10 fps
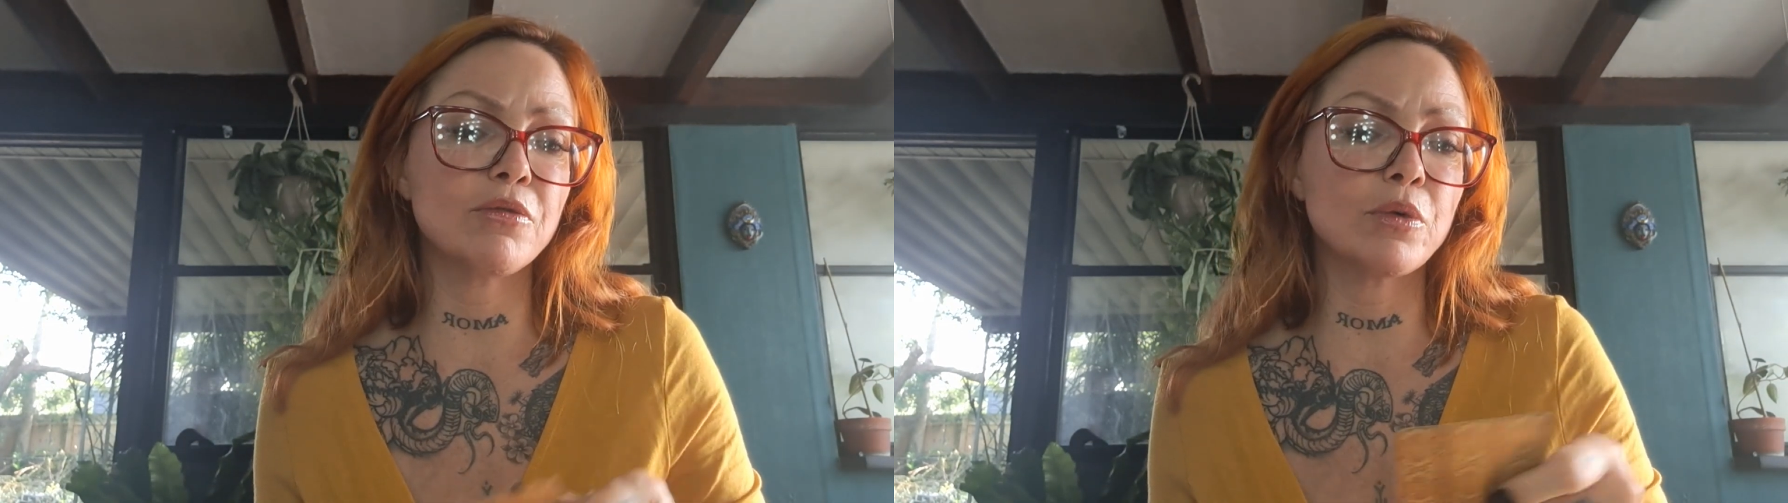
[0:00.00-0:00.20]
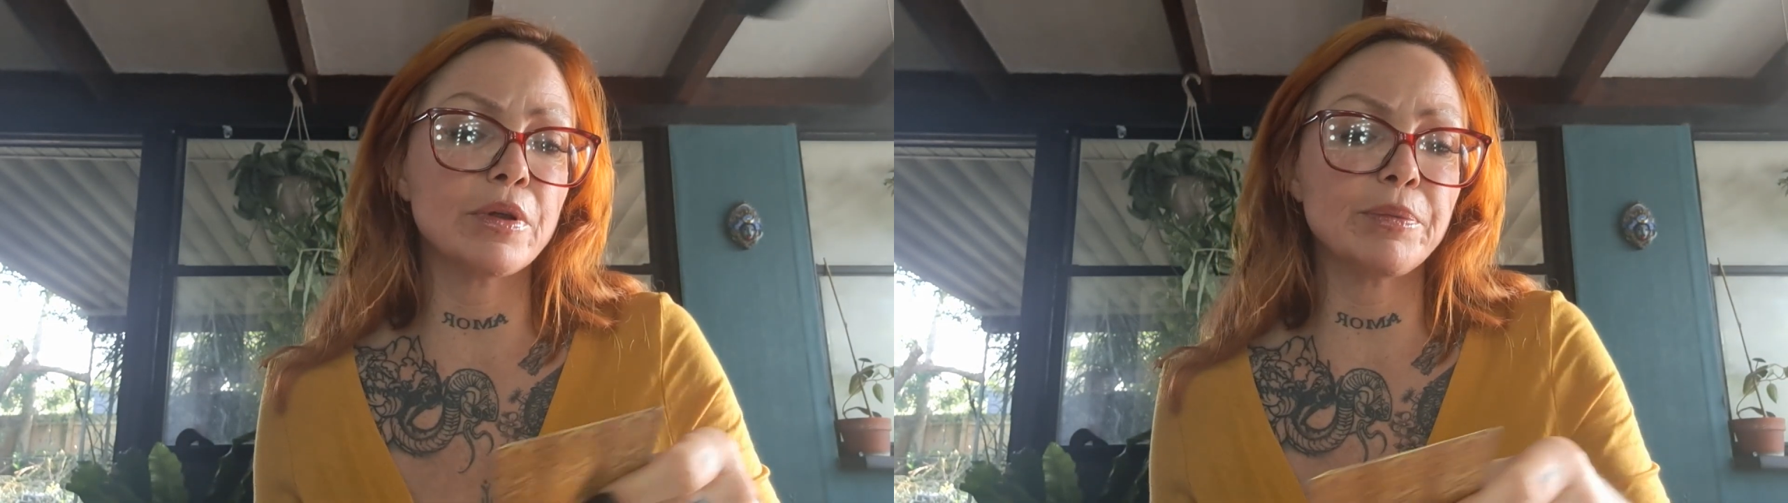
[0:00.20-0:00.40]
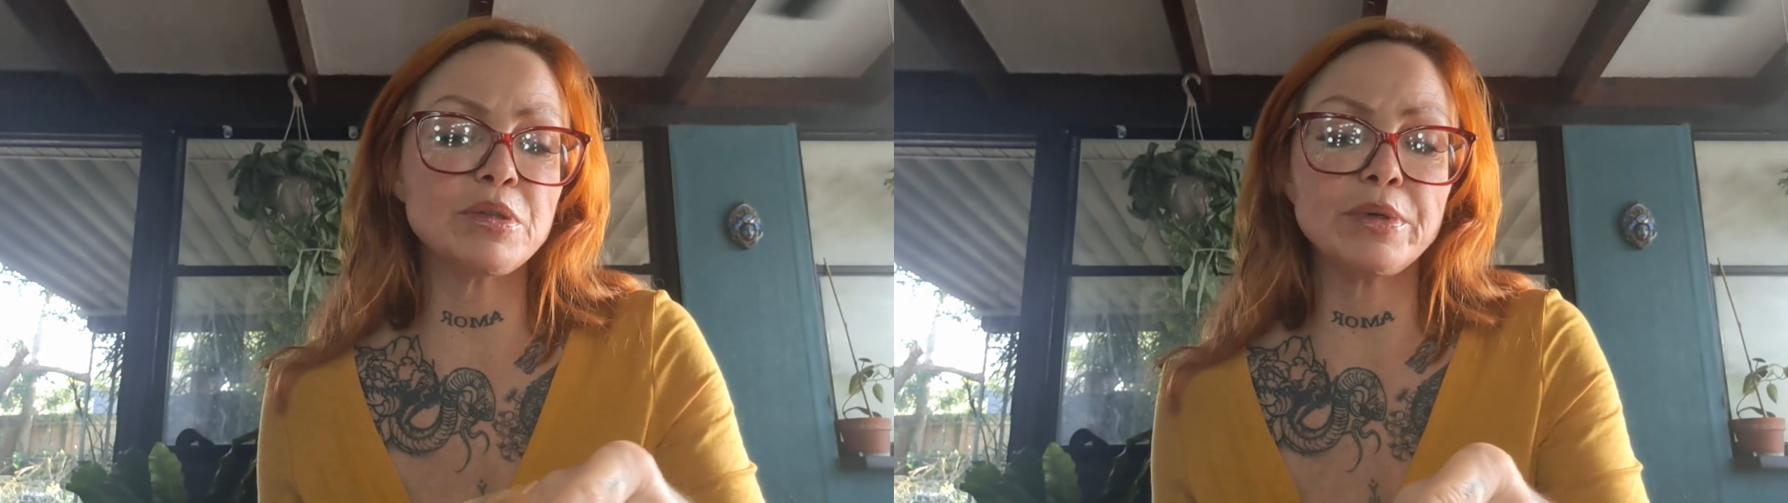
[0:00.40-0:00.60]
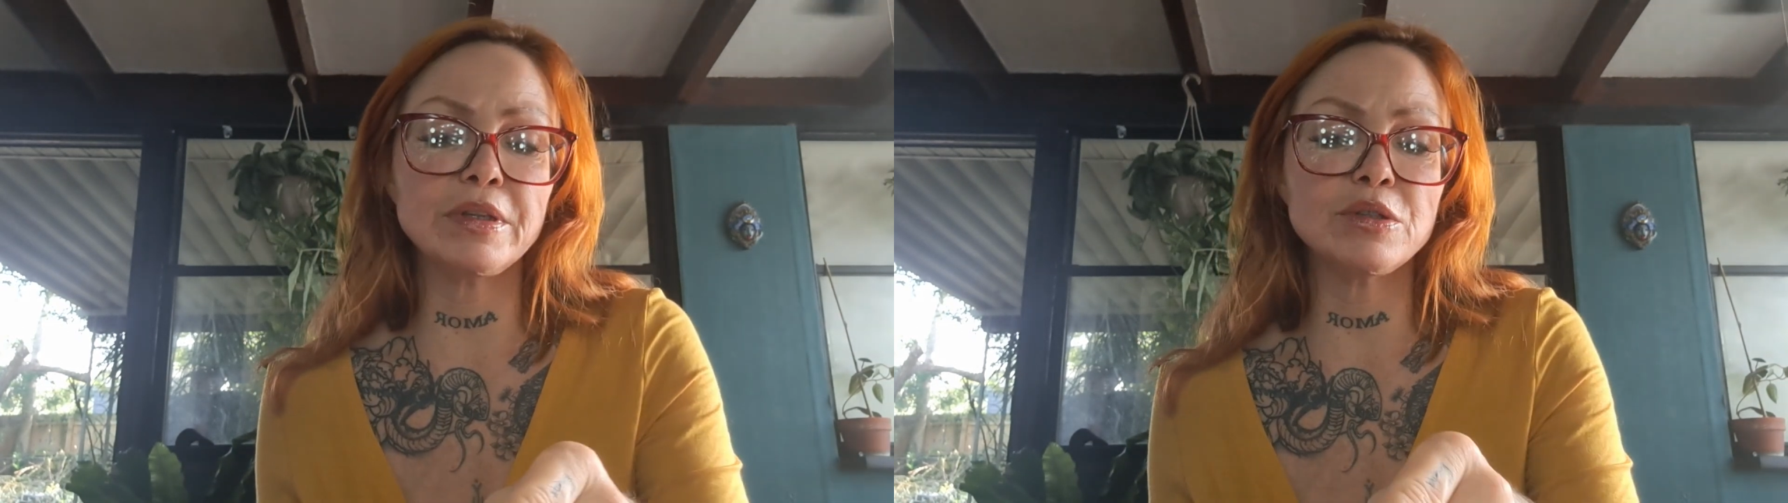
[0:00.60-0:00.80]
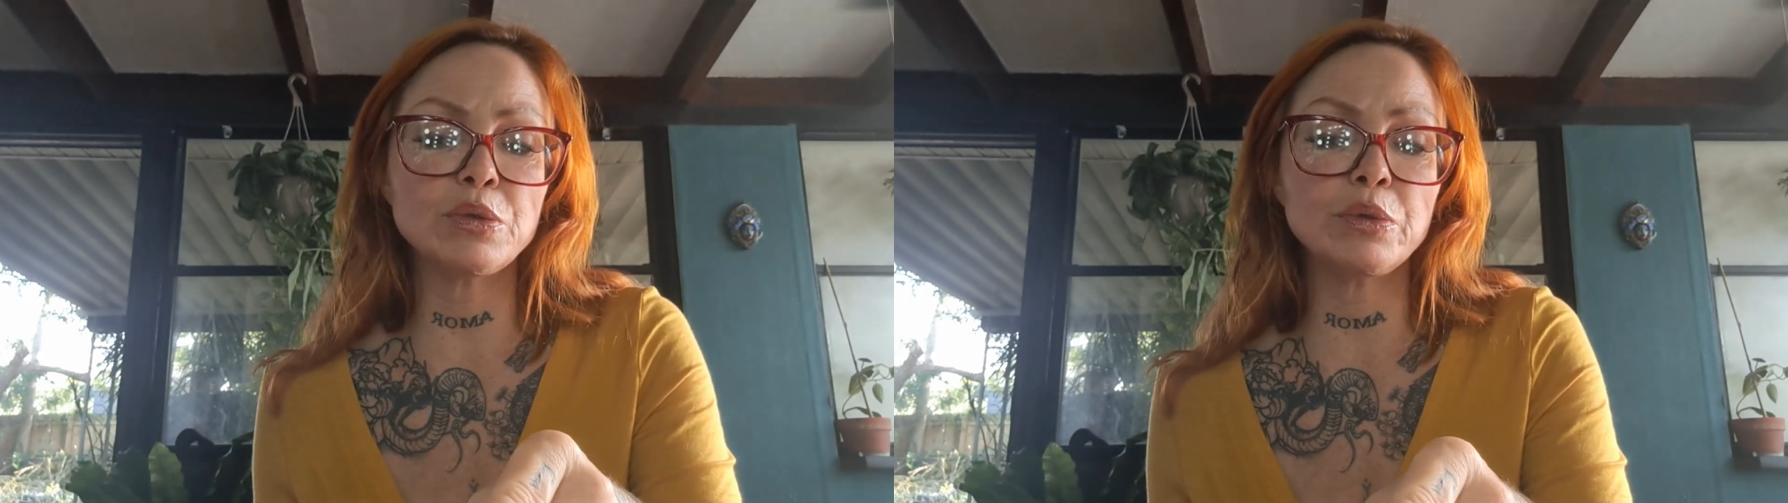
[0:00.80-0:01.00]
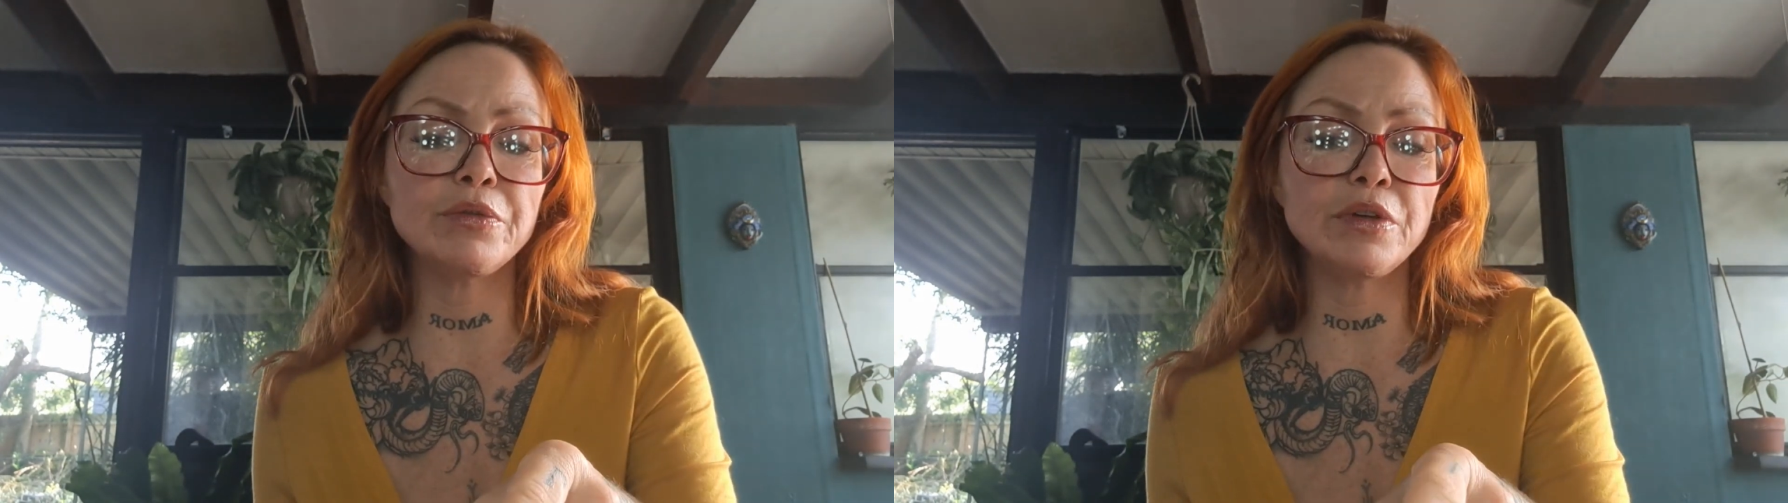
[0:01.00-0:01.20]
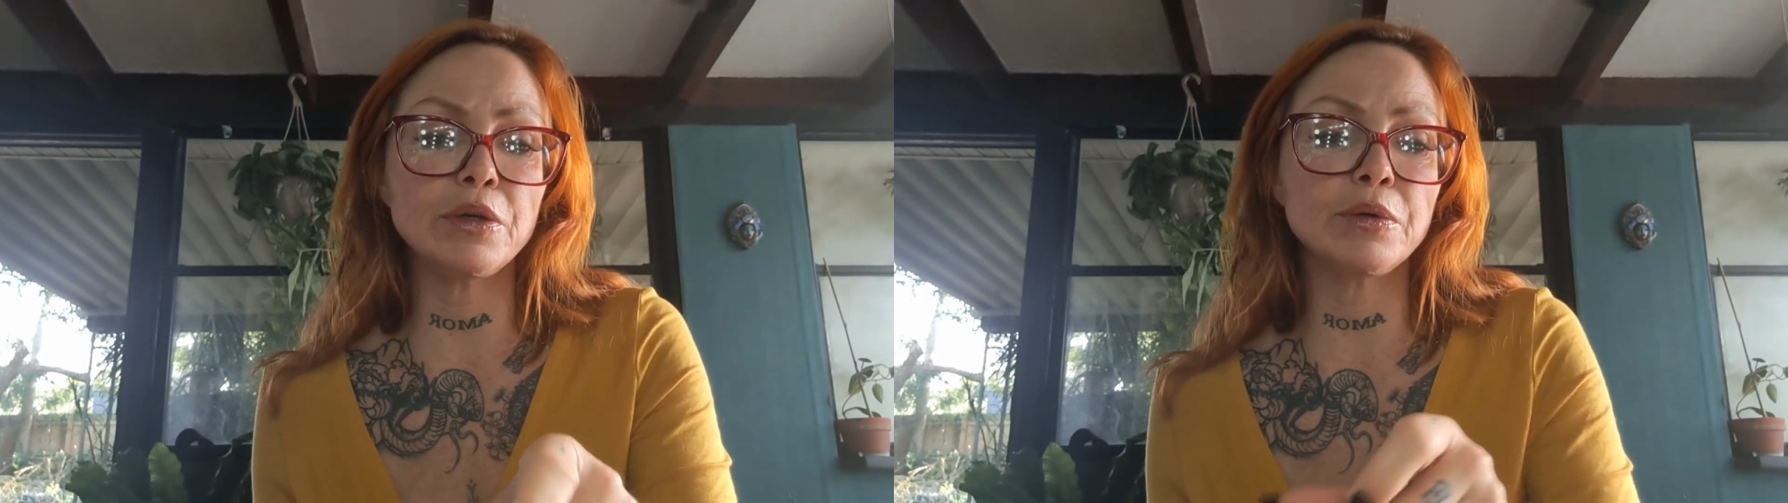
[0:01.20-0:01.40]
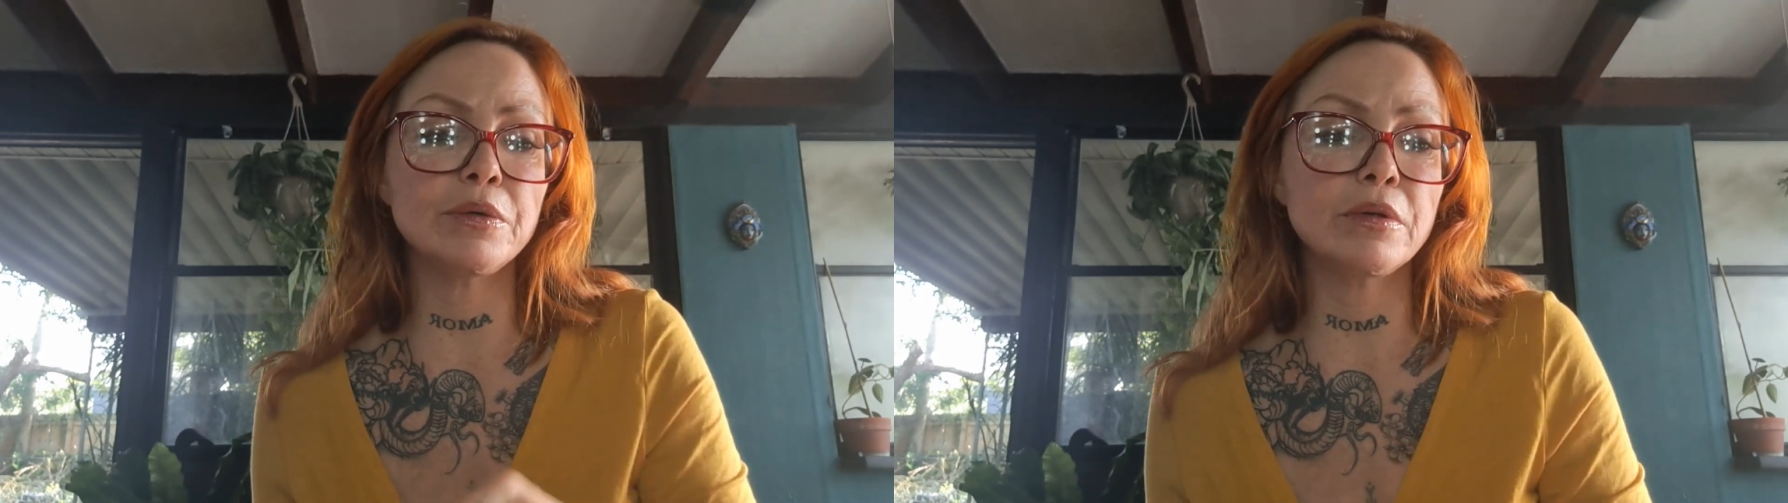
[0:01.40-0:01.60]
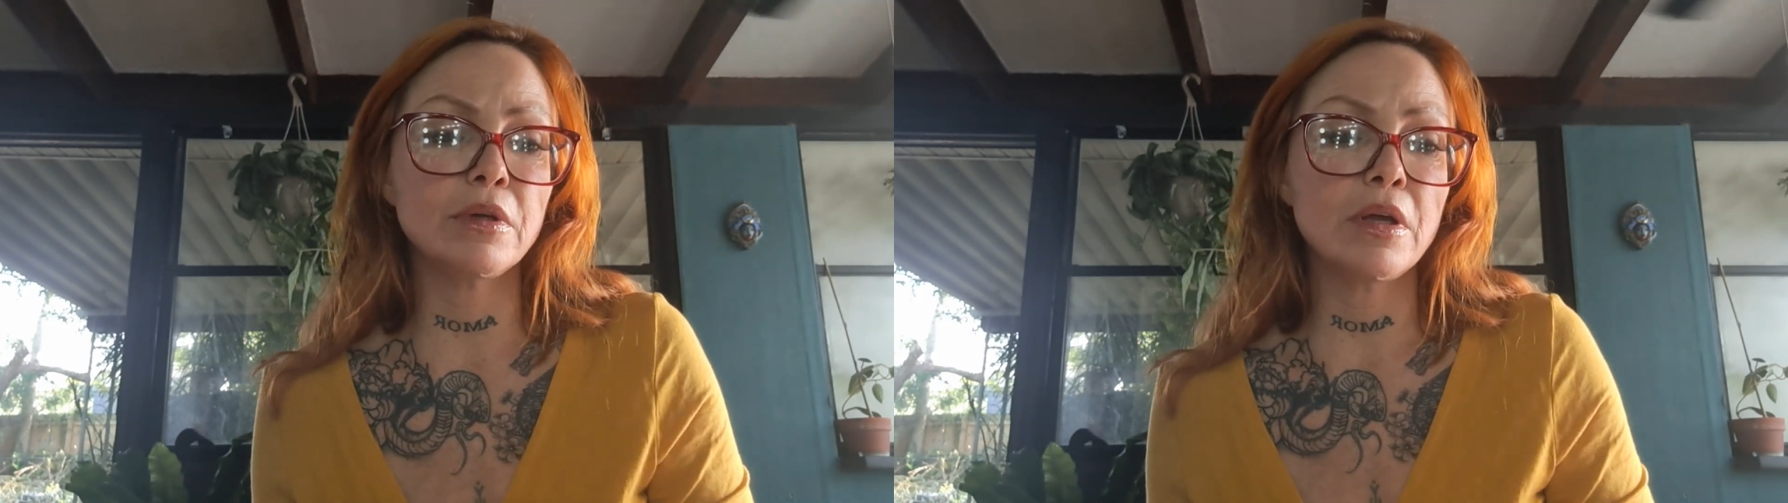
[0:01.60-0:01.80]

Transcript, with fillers: forth between the two of you.